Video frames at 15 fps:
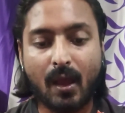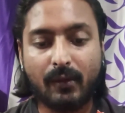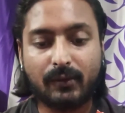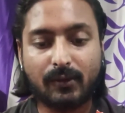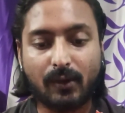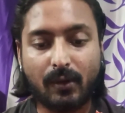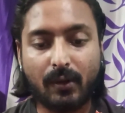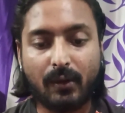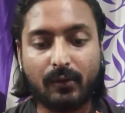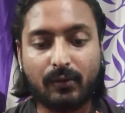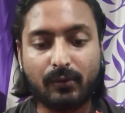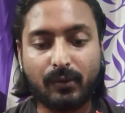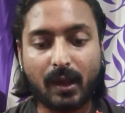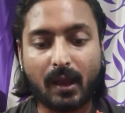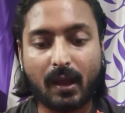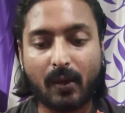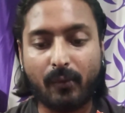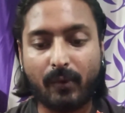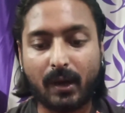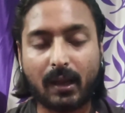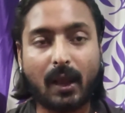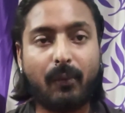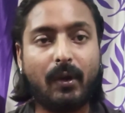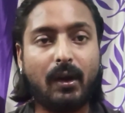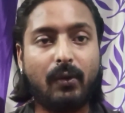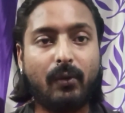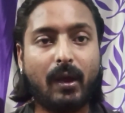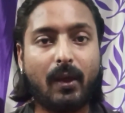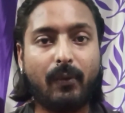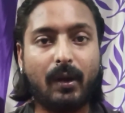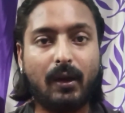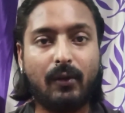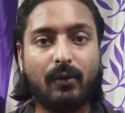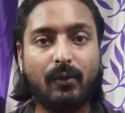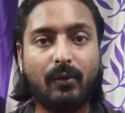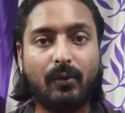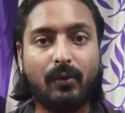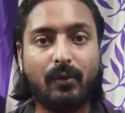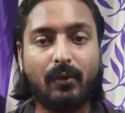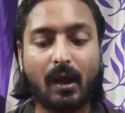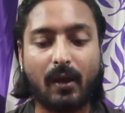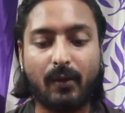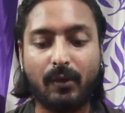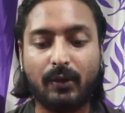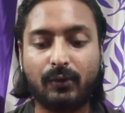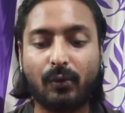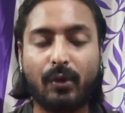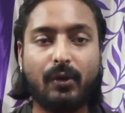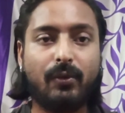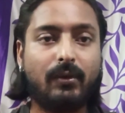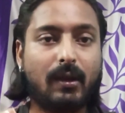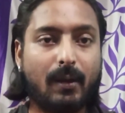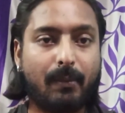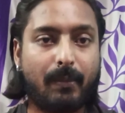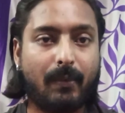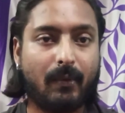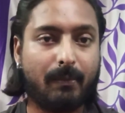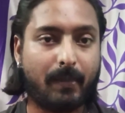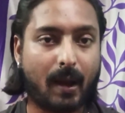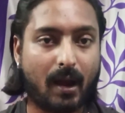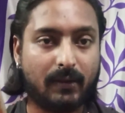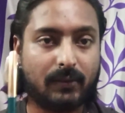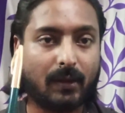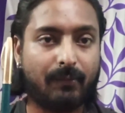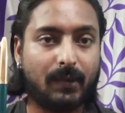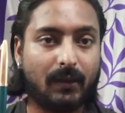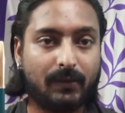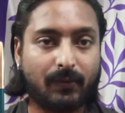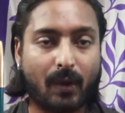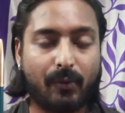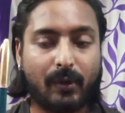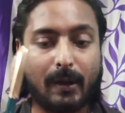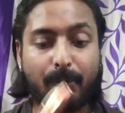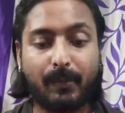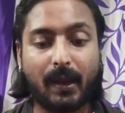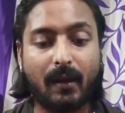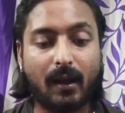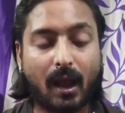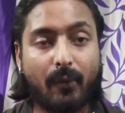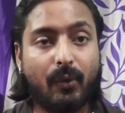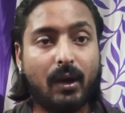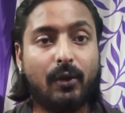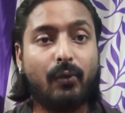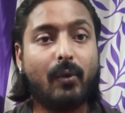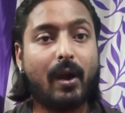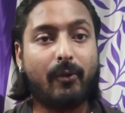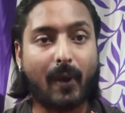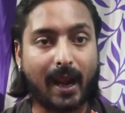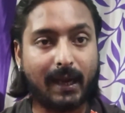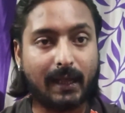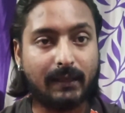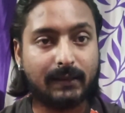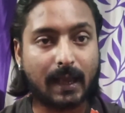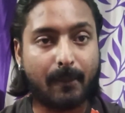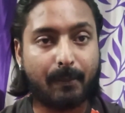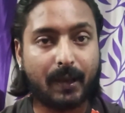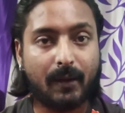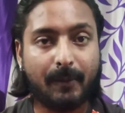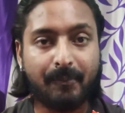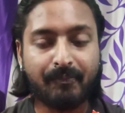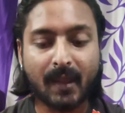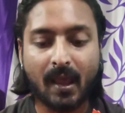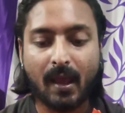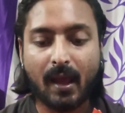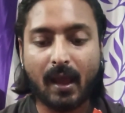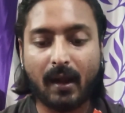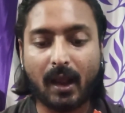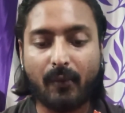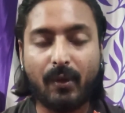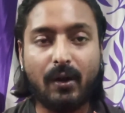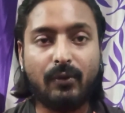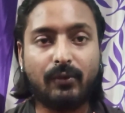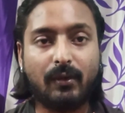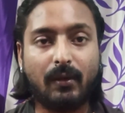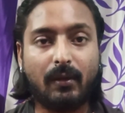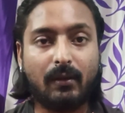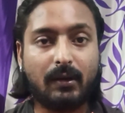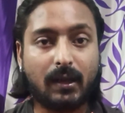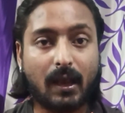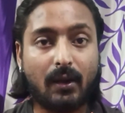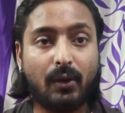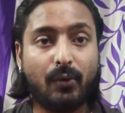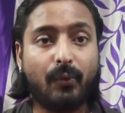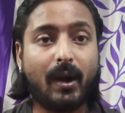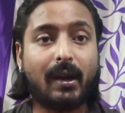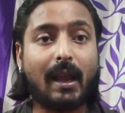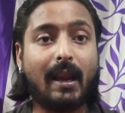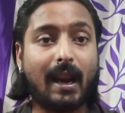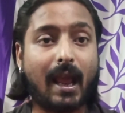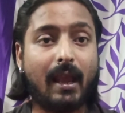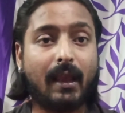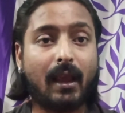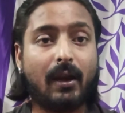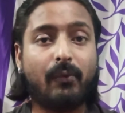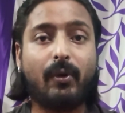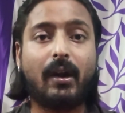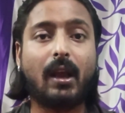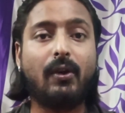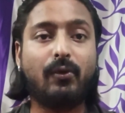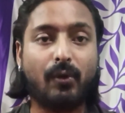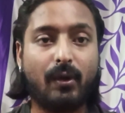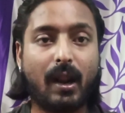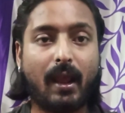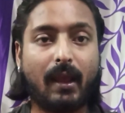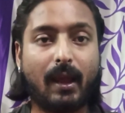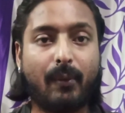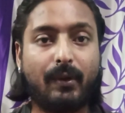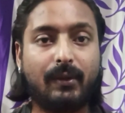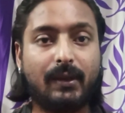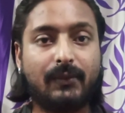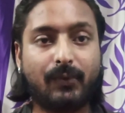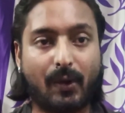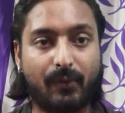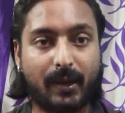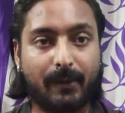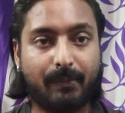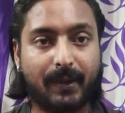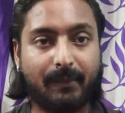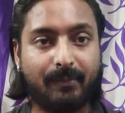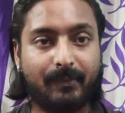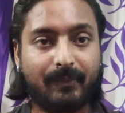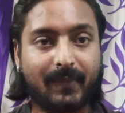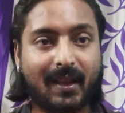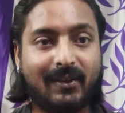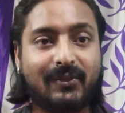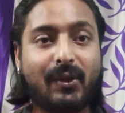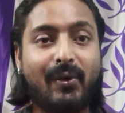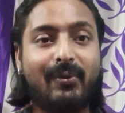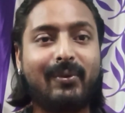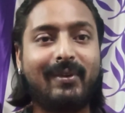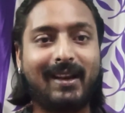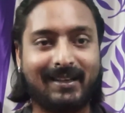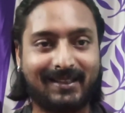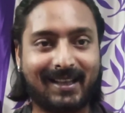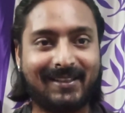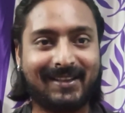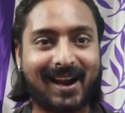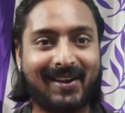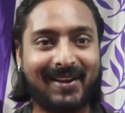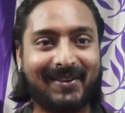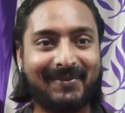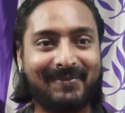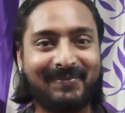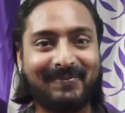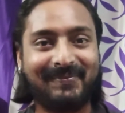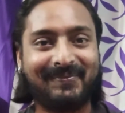So today what I will do, I will show you the parts of this fountain pen. I will do a writing sample, and I will tell you what I like and what I don't like about this fountain pen. So let's get started.